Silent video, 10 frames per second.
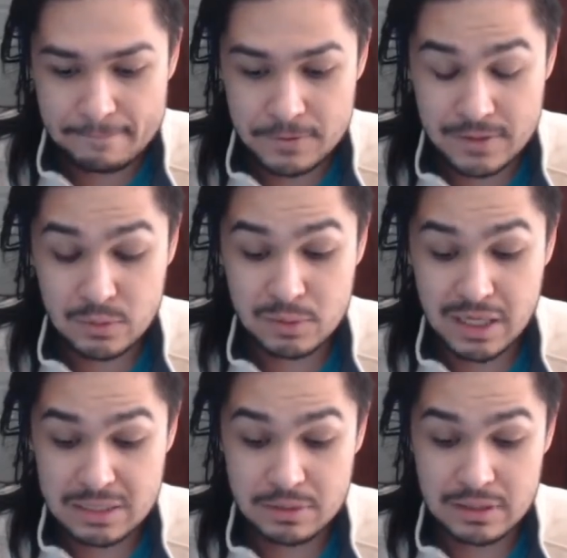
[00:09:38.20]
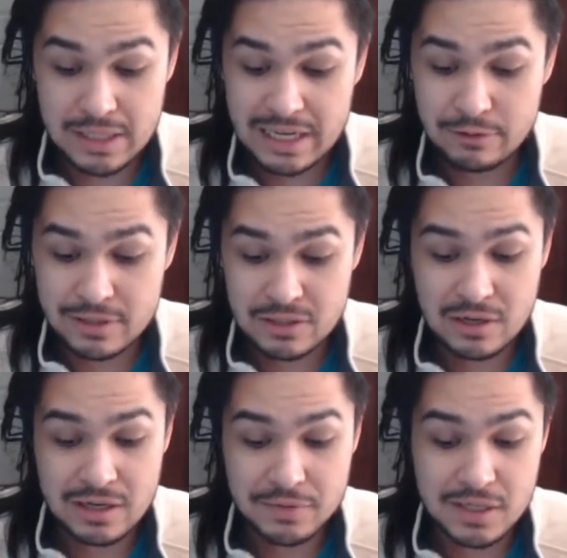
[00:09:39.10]
So that's one possibility, that he was
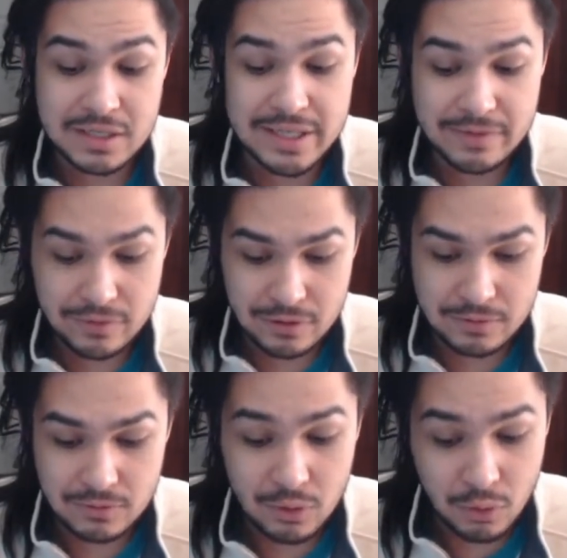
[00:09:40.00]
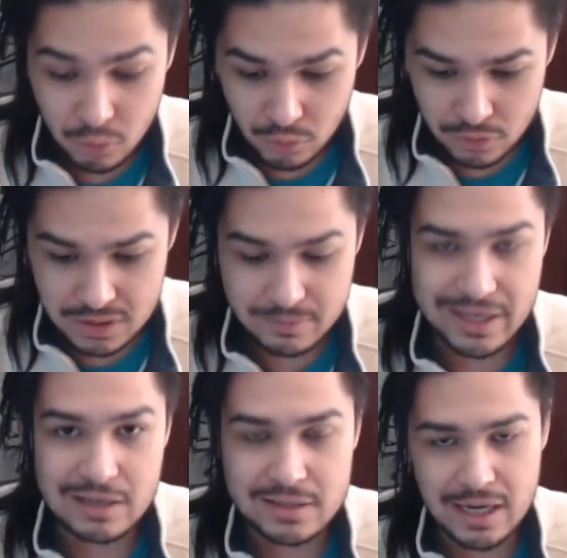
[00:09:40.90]
strong enough to deceive her, or
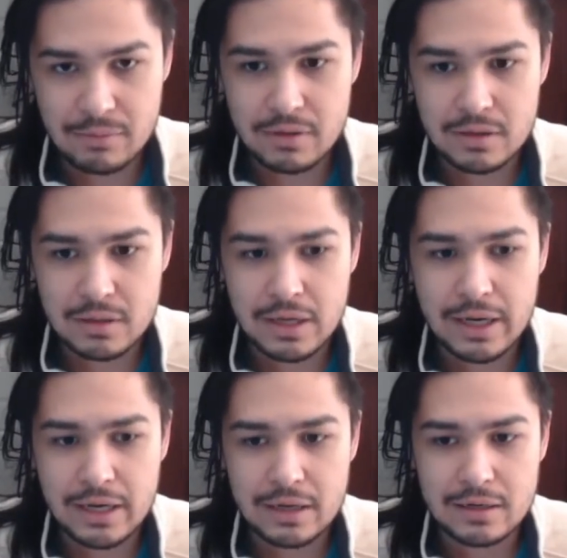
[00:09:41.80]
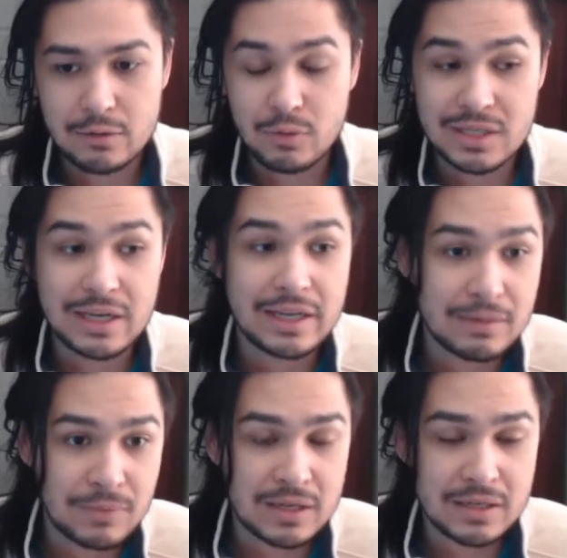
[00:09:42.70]
something else happened and it wasn't
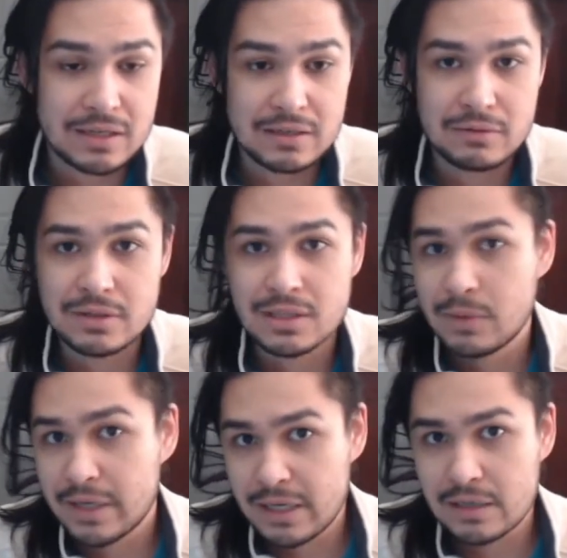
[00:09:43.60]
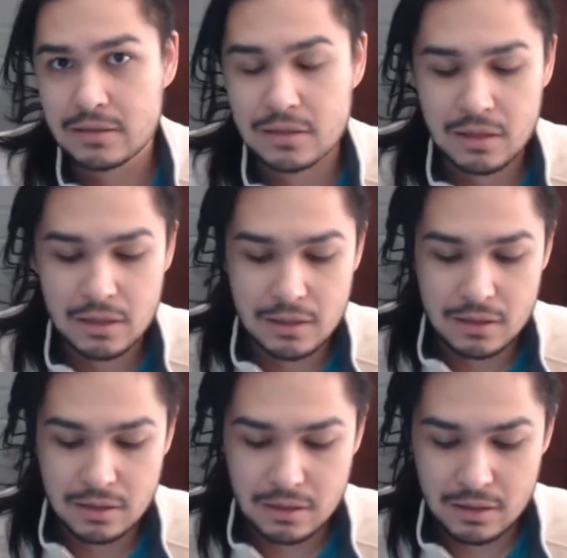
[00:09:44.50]
him that did it, it was somebody else.
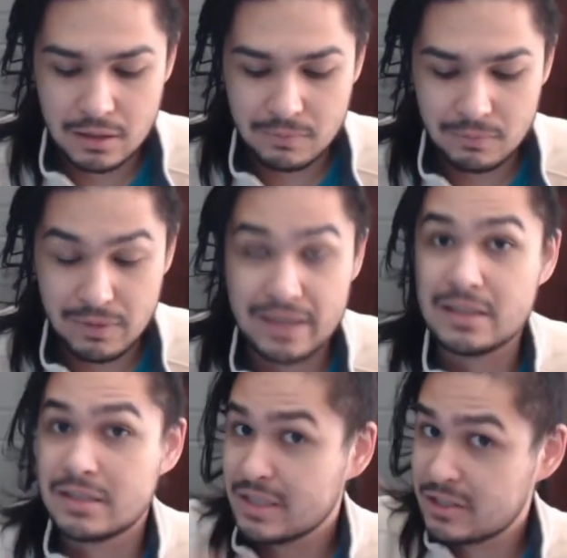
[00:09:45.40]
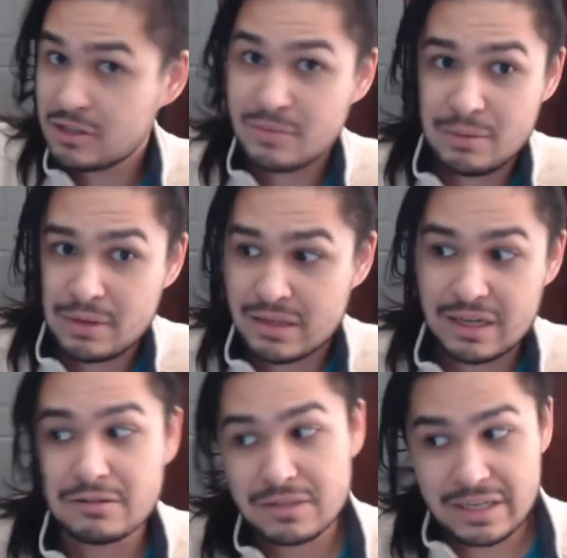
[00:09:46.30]
Like the sister, maybe,
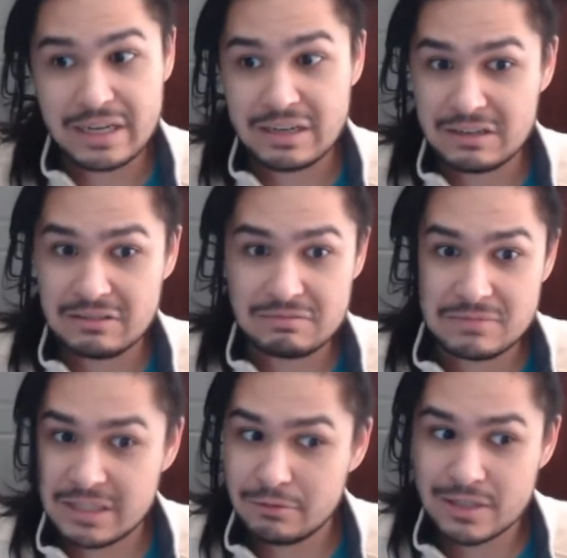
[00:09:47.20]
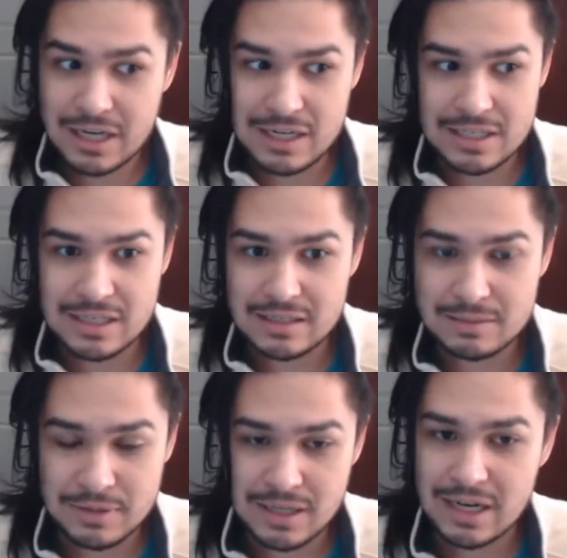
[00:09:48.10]
like I was saying, you know, she was kind of sus,
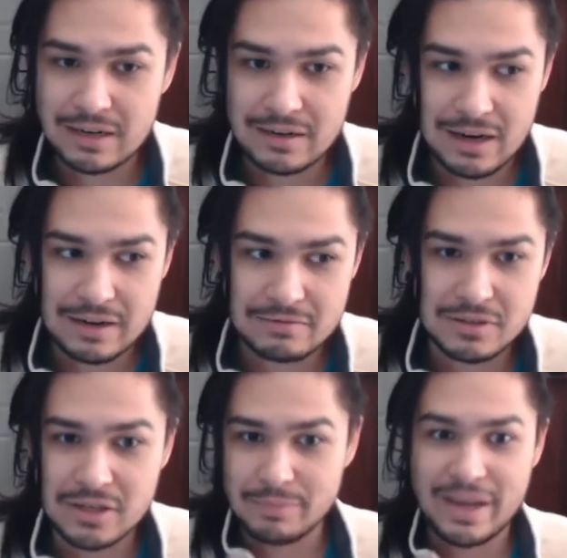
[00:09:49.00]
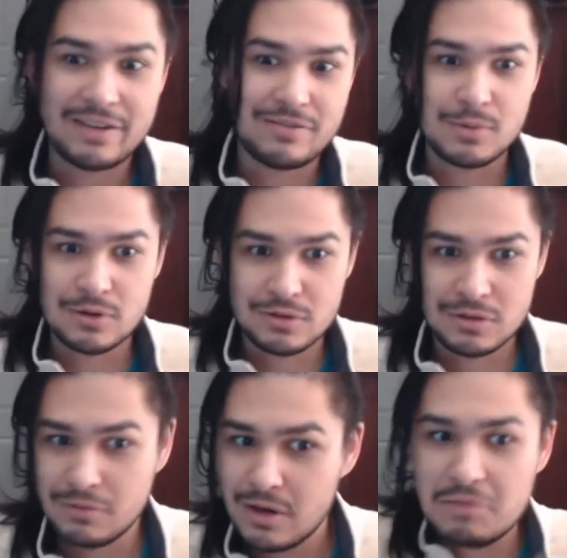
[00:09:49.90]
but then I took it back from her. So